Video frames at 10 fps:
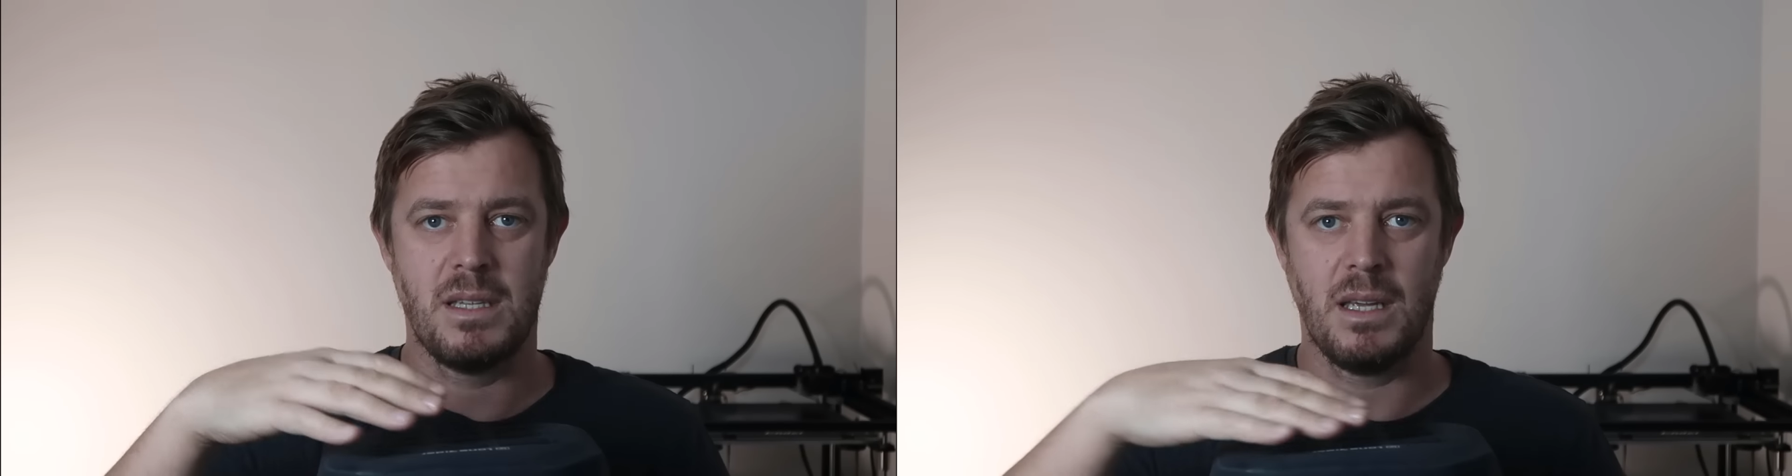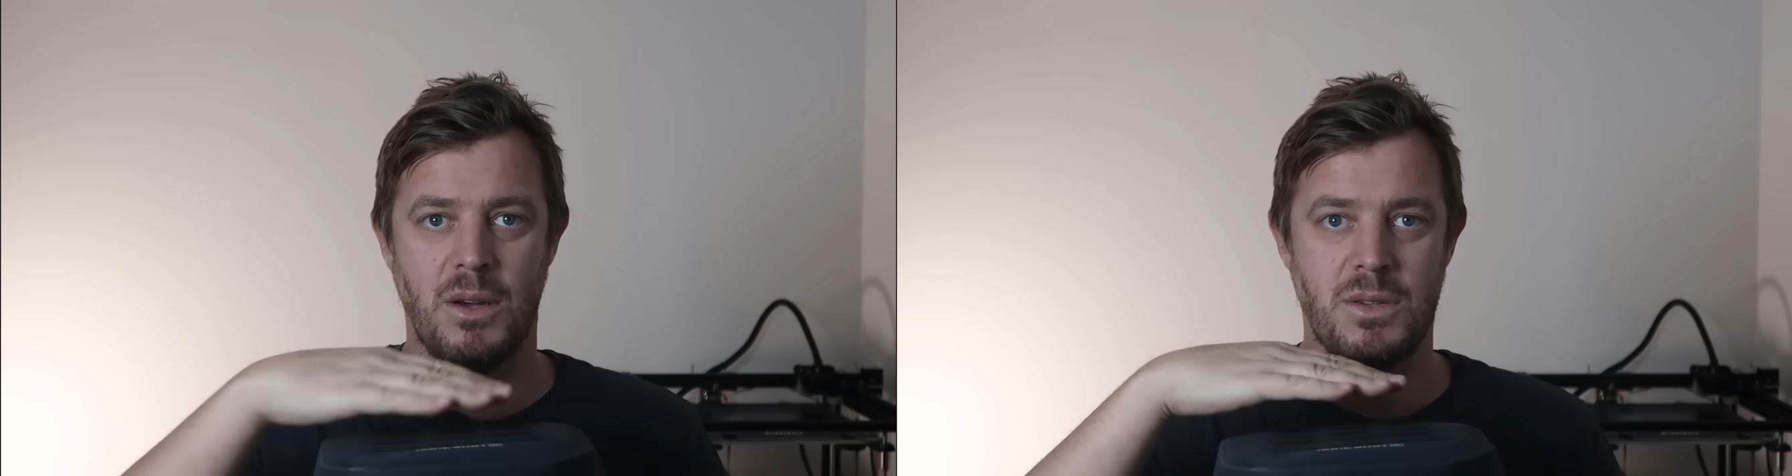
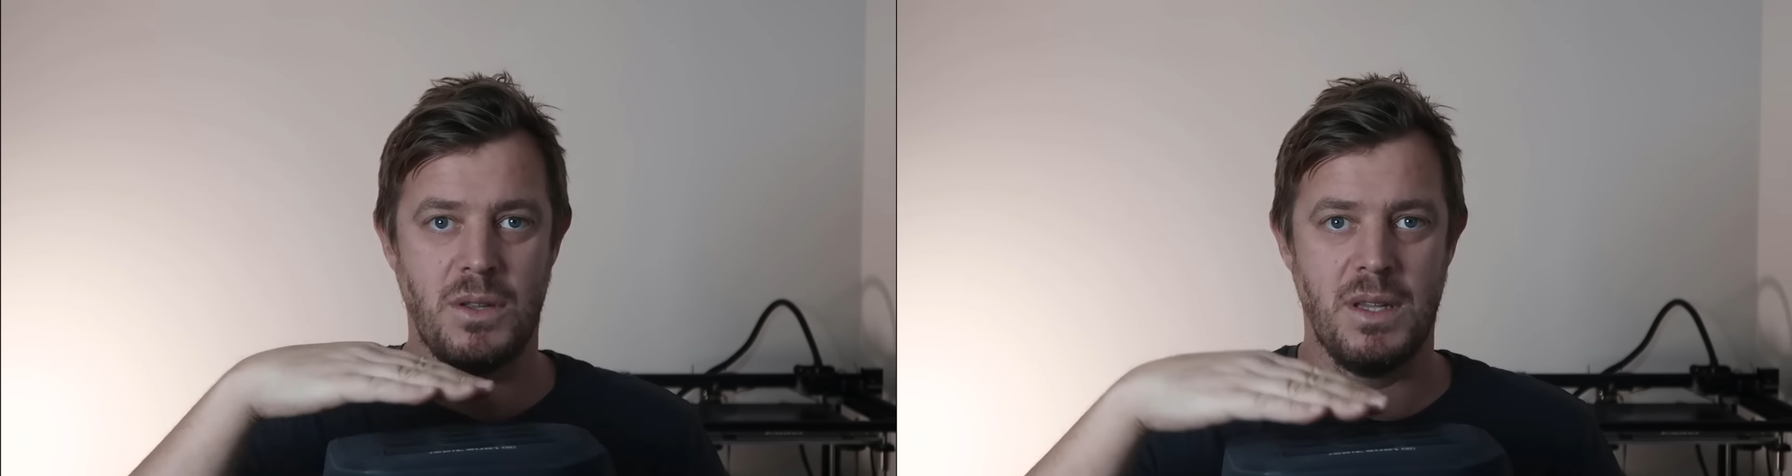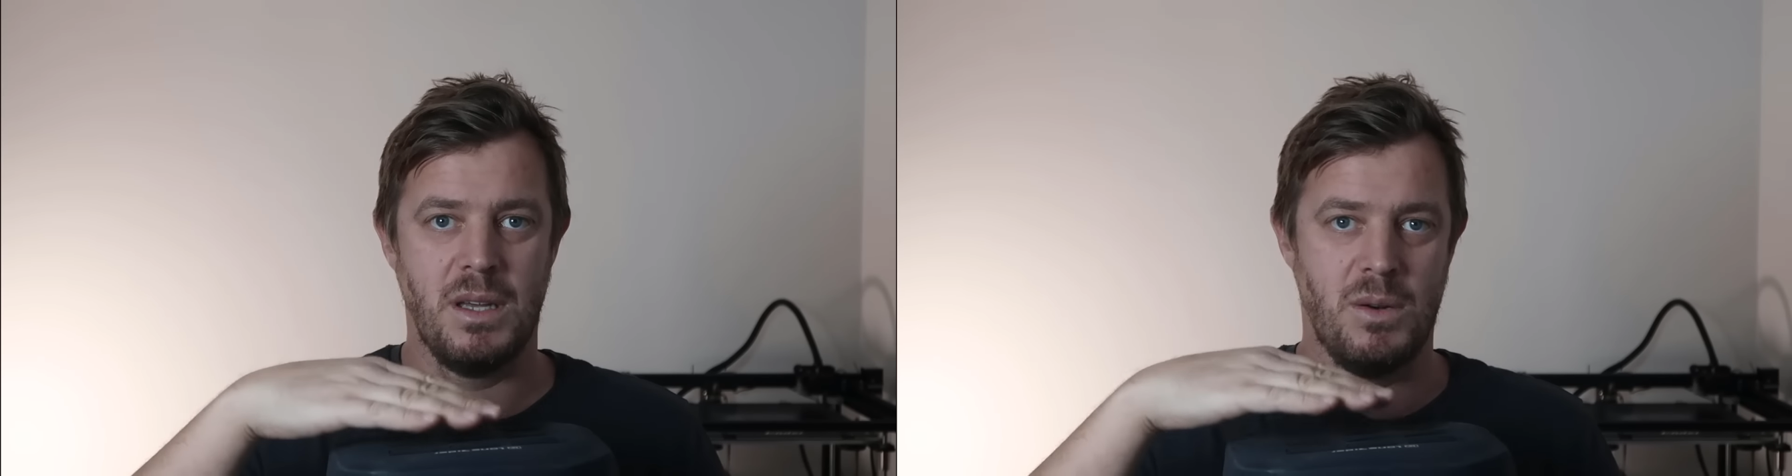that goes
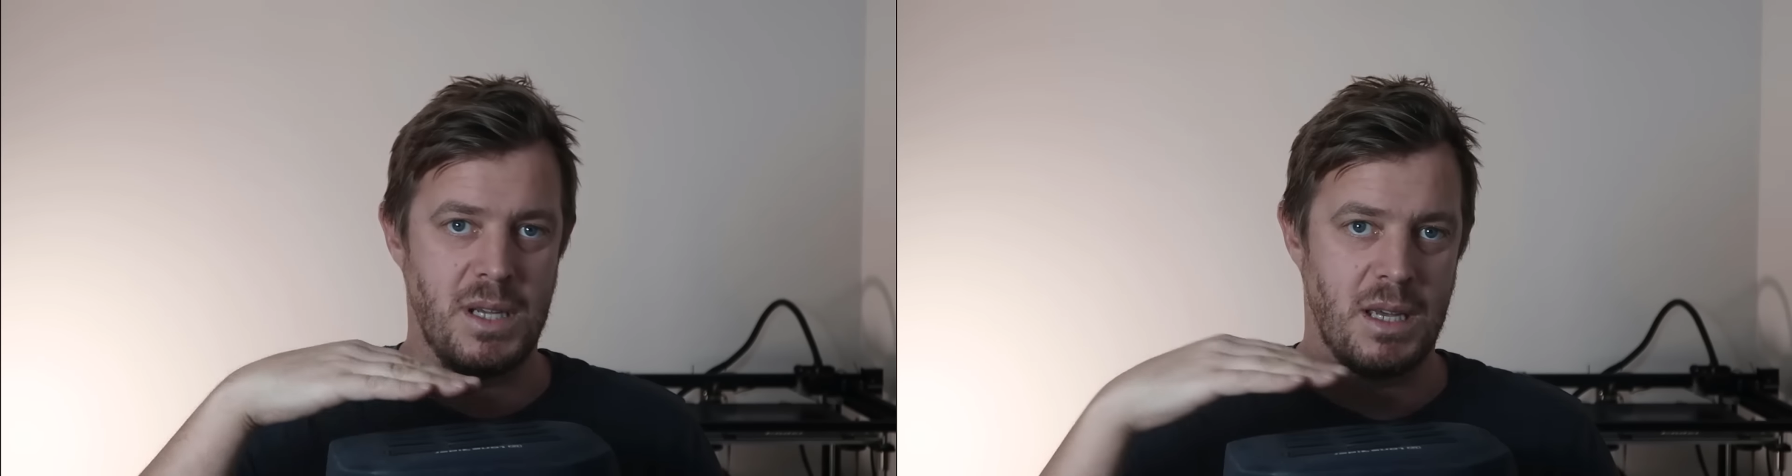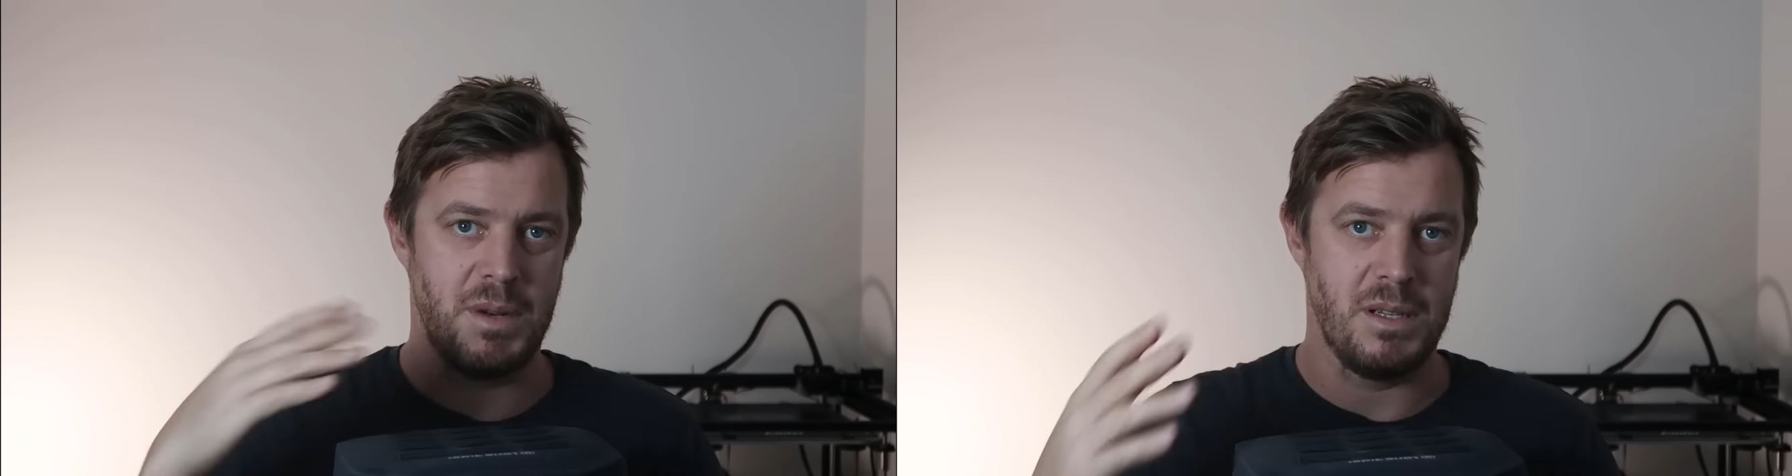on there. It'll
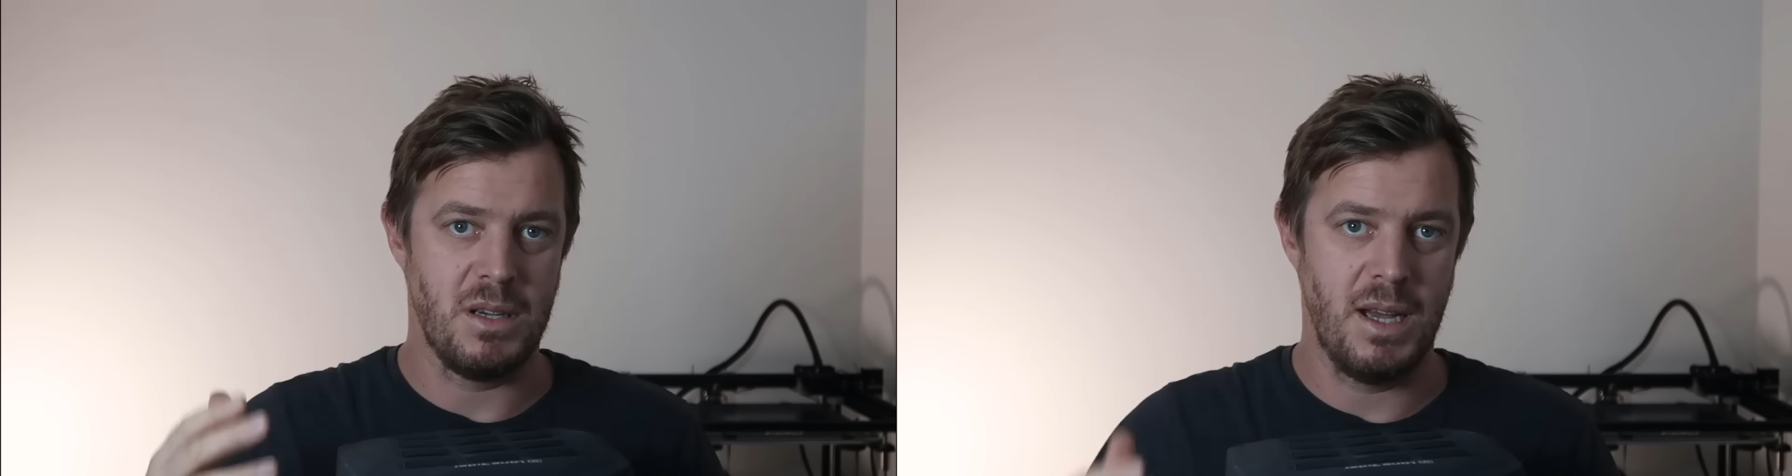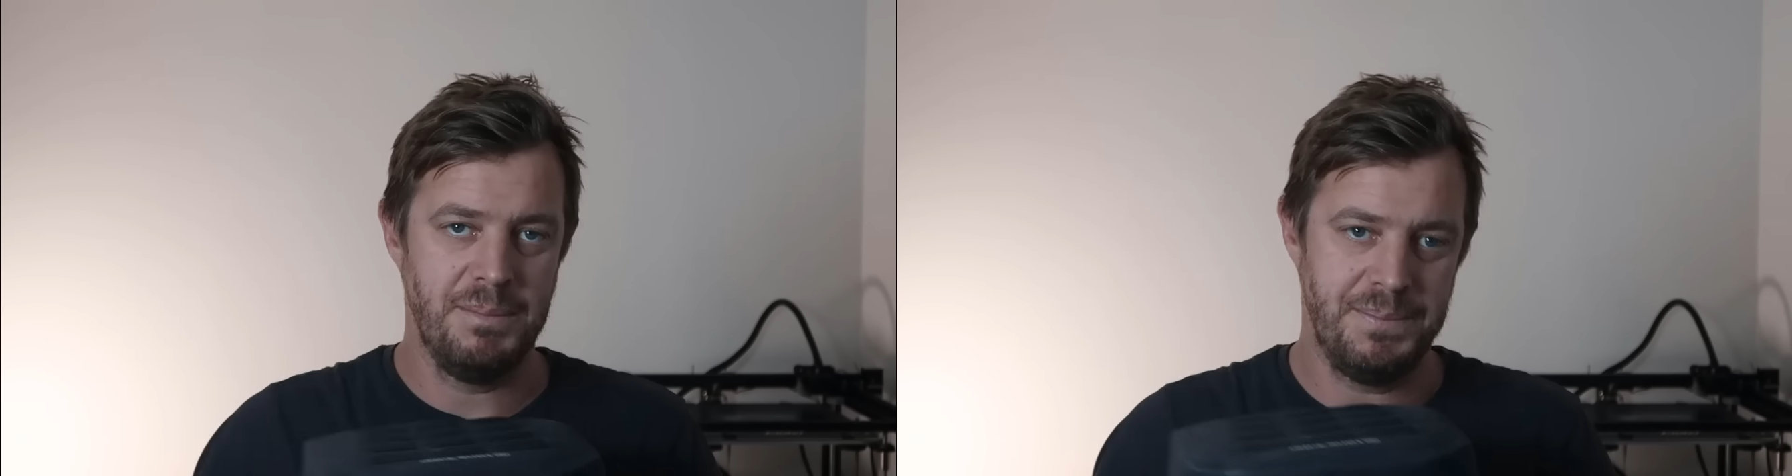take a bit of
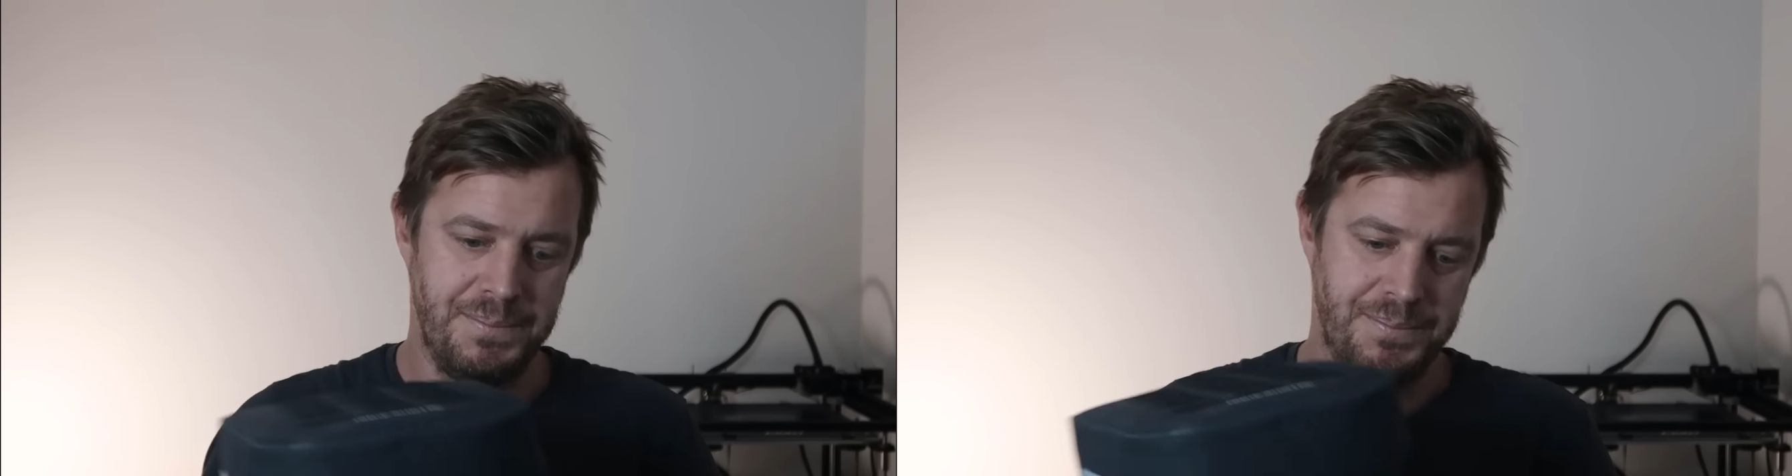time.